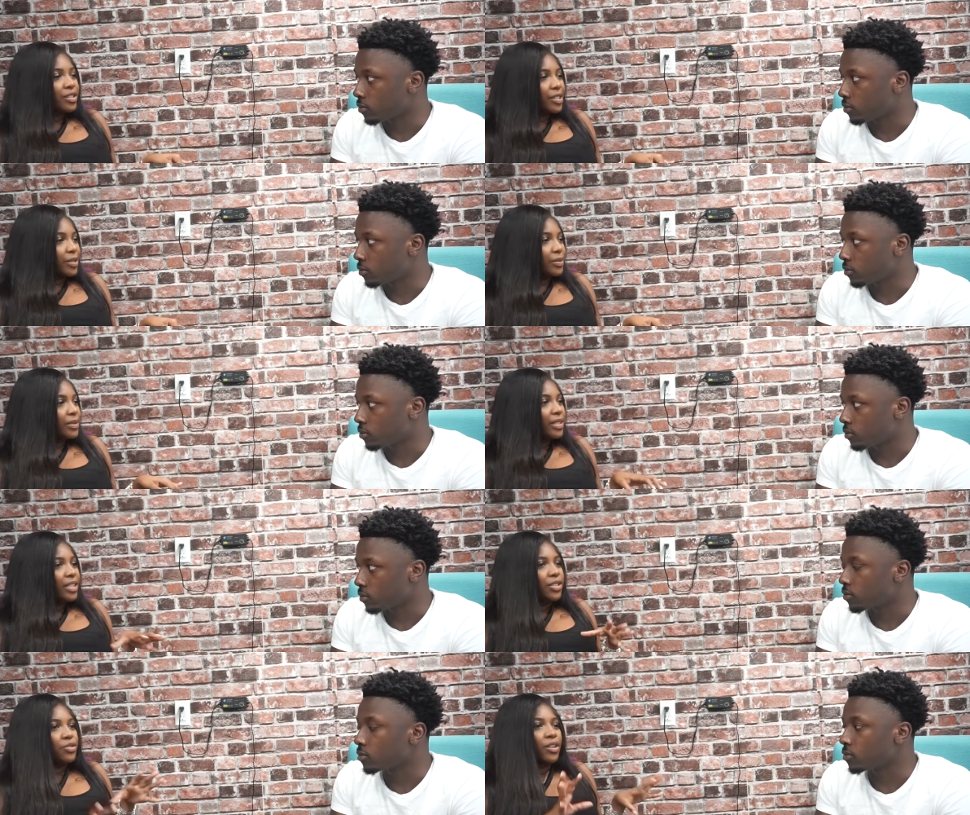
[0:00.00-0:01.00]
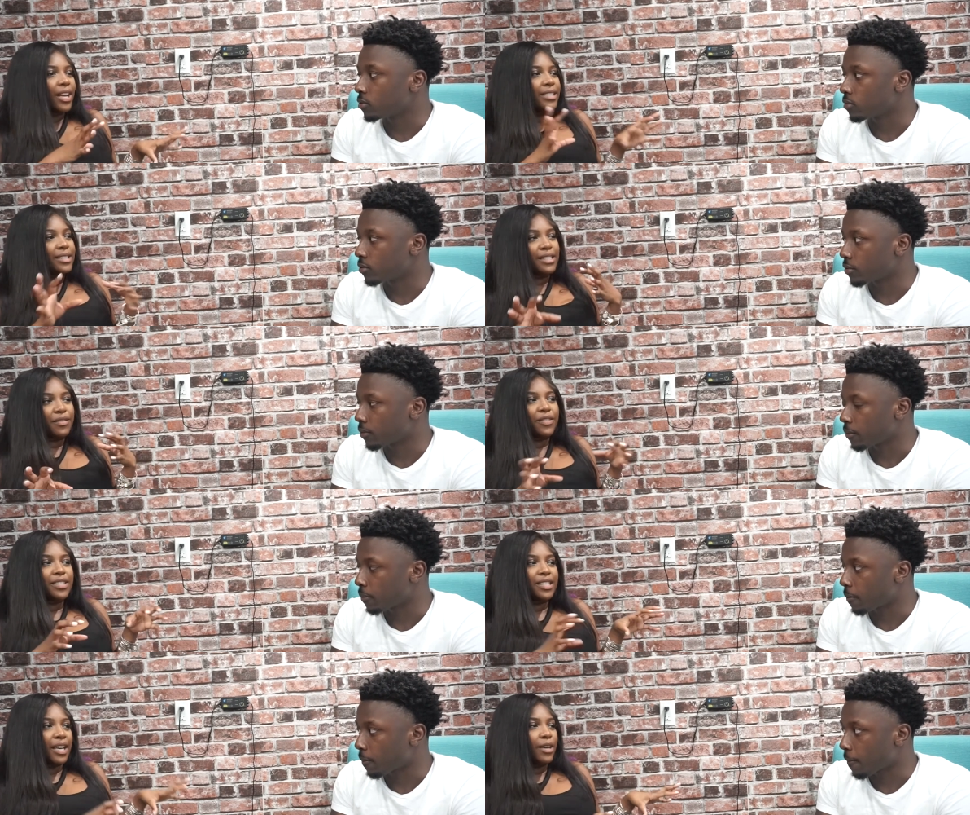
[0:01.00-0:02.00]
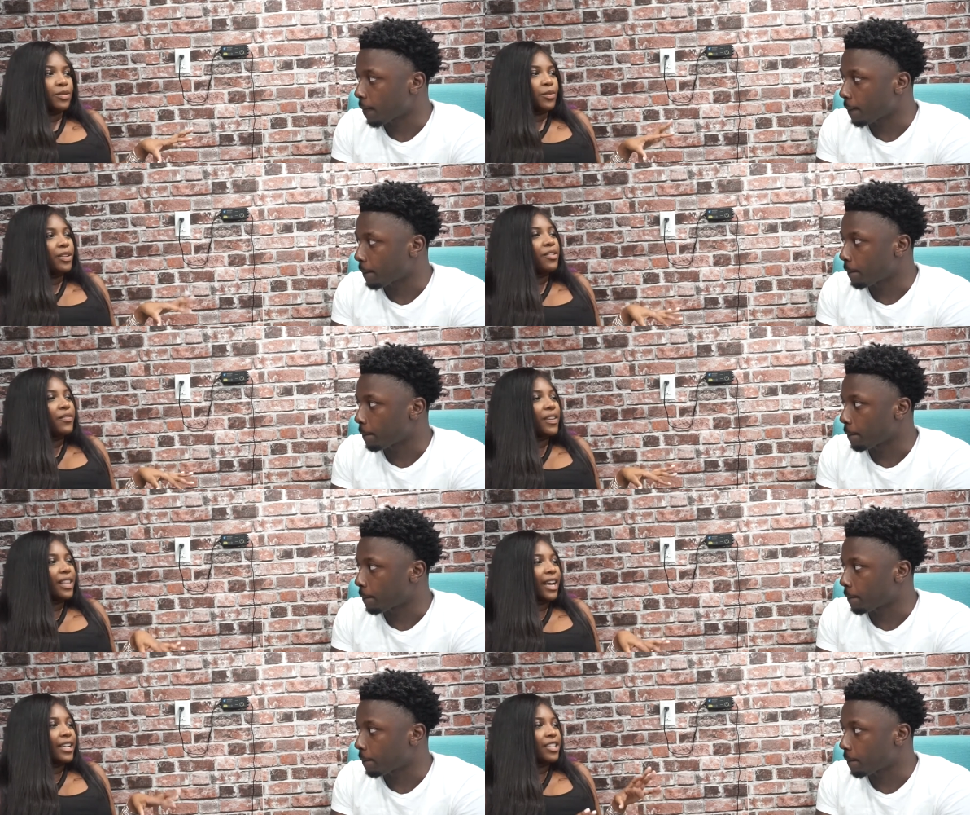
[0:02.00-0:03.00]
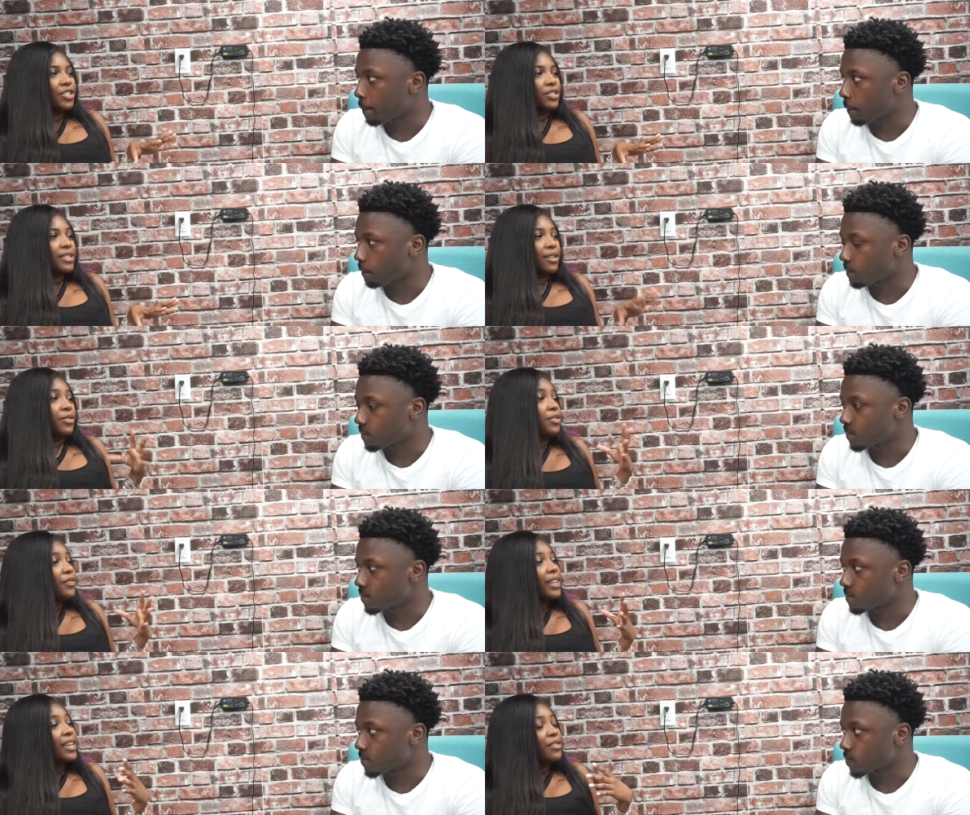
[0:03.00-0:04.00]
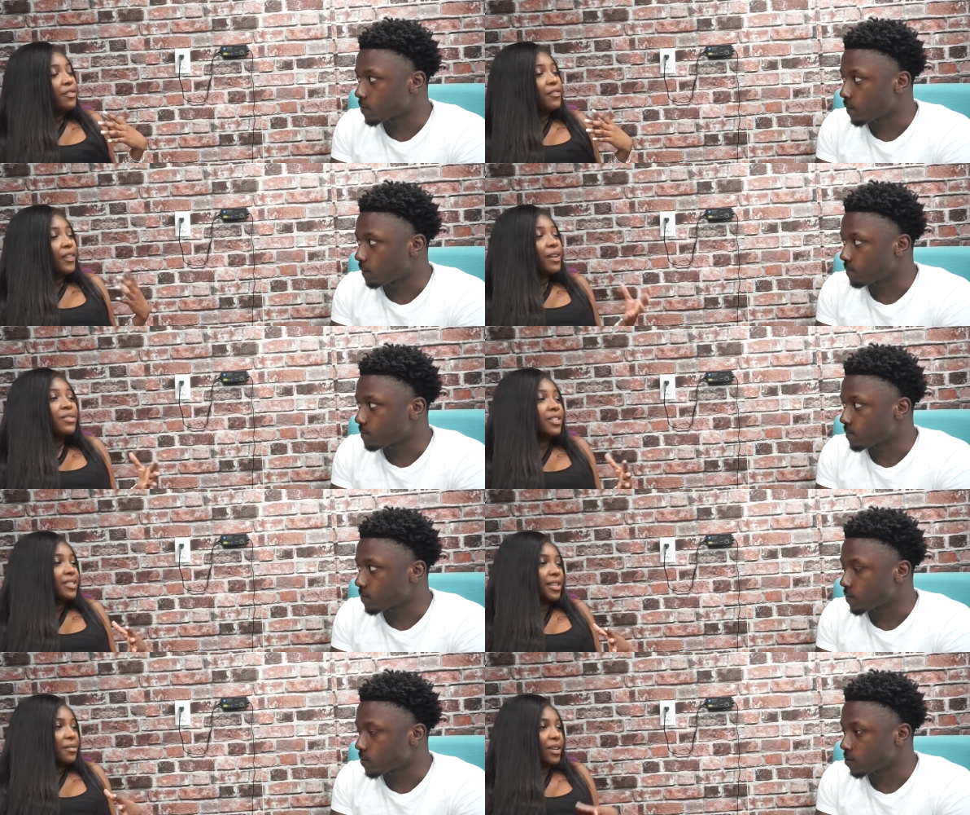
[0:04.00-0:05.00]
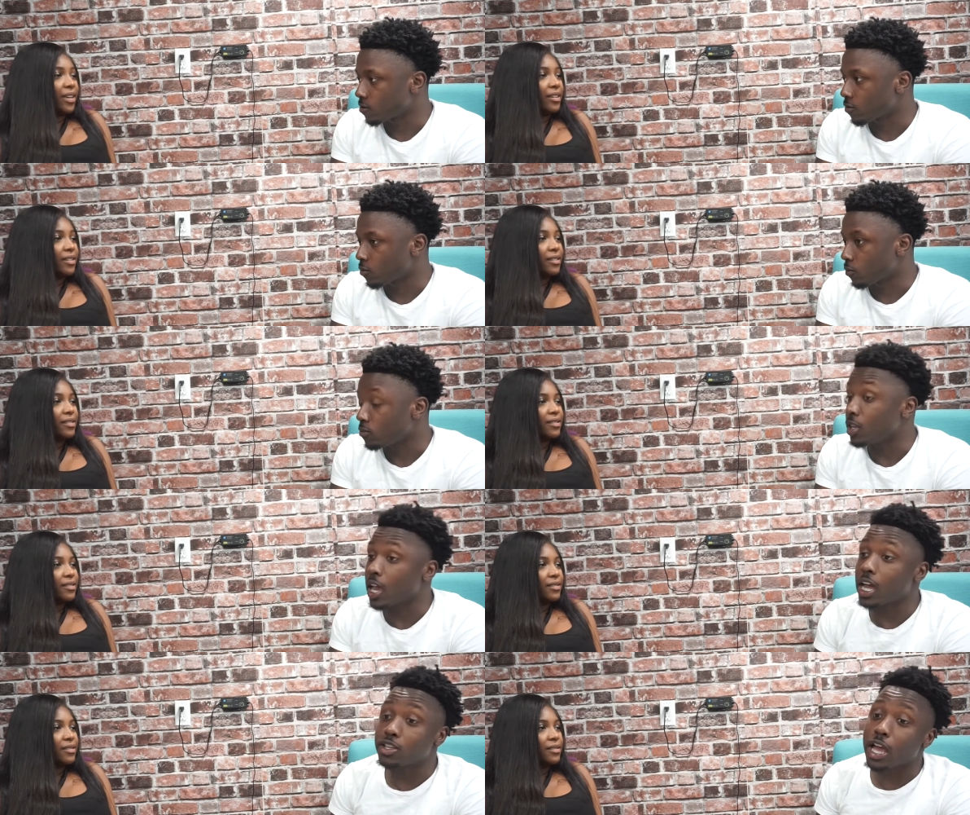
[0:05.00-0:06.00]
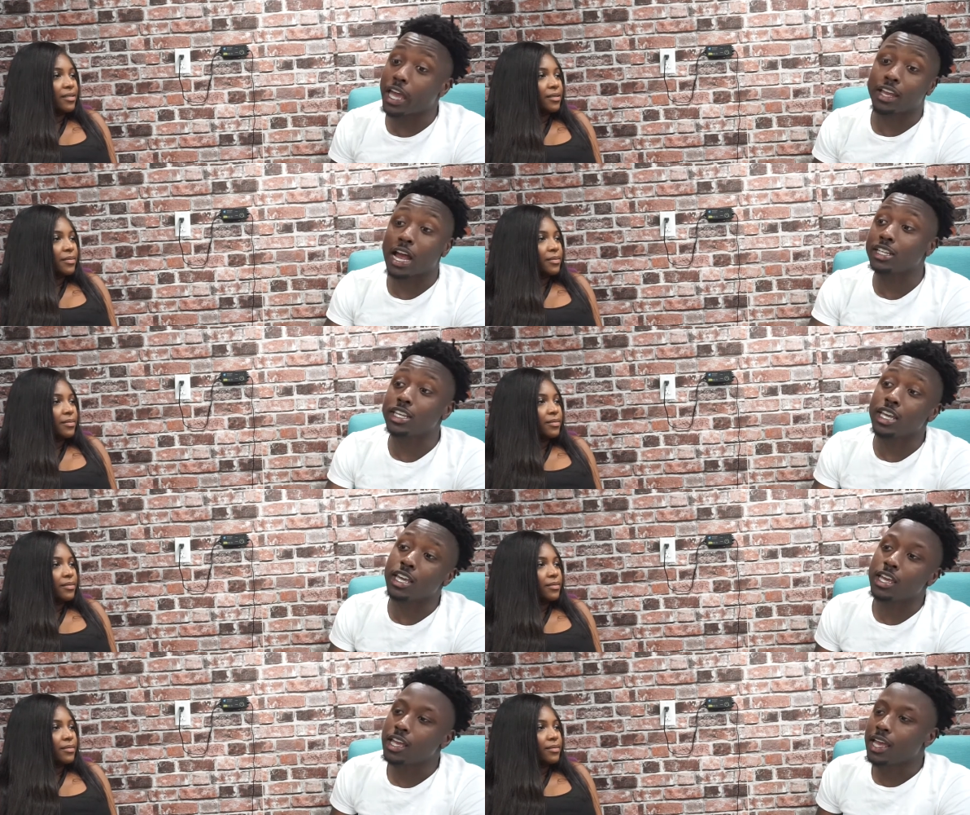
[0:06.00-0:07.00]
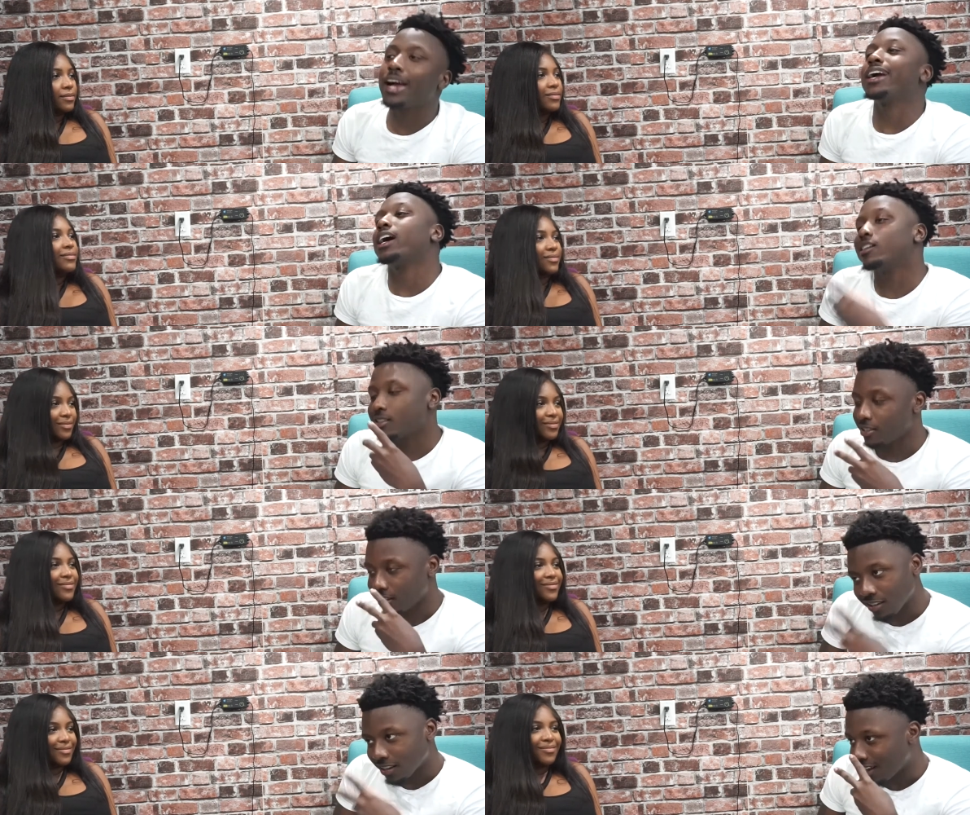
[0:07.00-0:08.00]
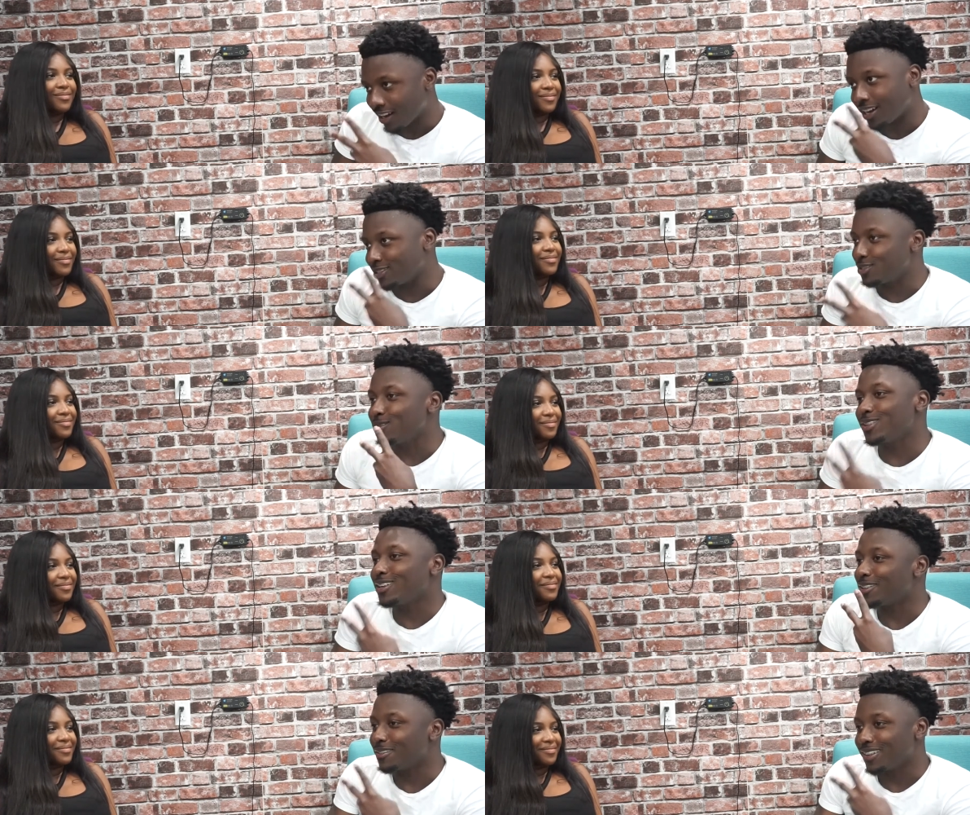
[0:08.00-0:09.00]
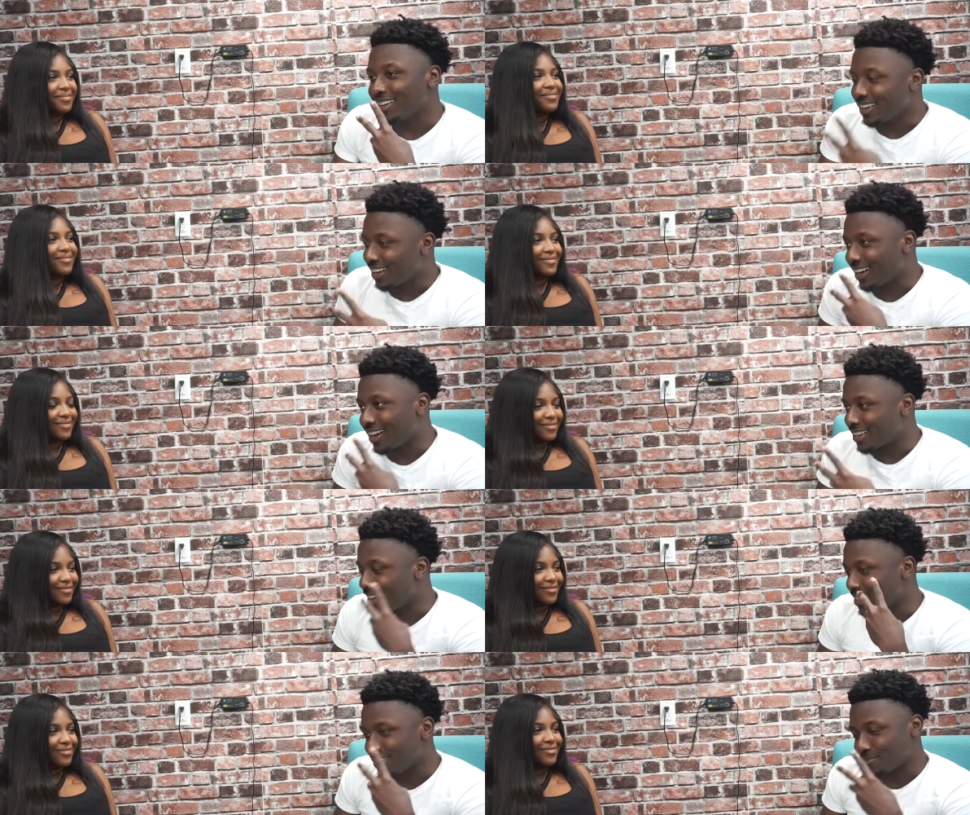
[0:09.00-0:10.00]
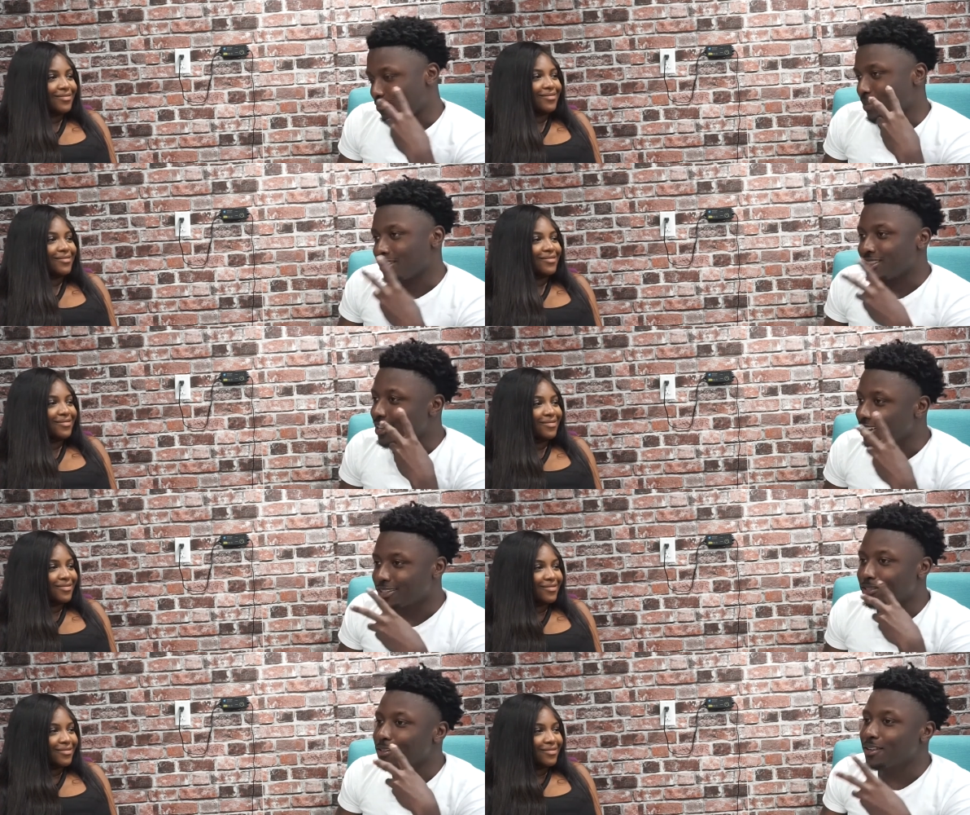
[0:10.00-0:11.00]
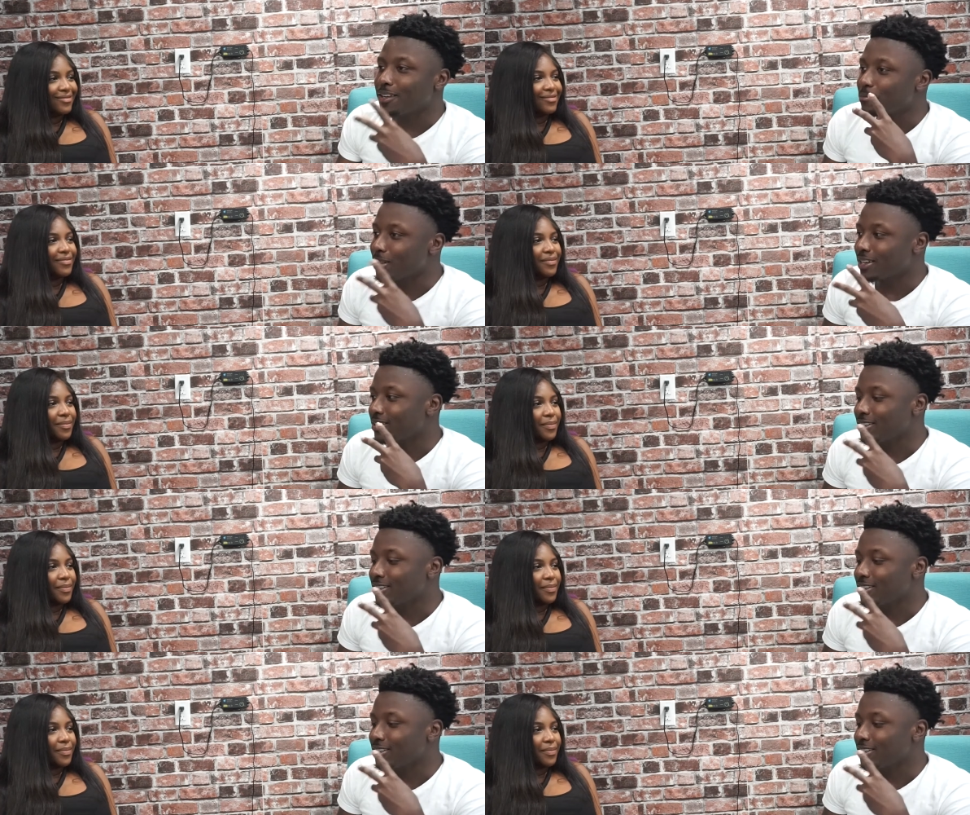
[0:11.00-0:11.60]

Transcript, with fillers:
Speaker 1: drill. You tried these different sounds. What do you feel like is your sound? Do you feel like you found your sound yet?
Speaker 2: Yeah, I, I, I did. I got mm. I got two um I got that my thug story and my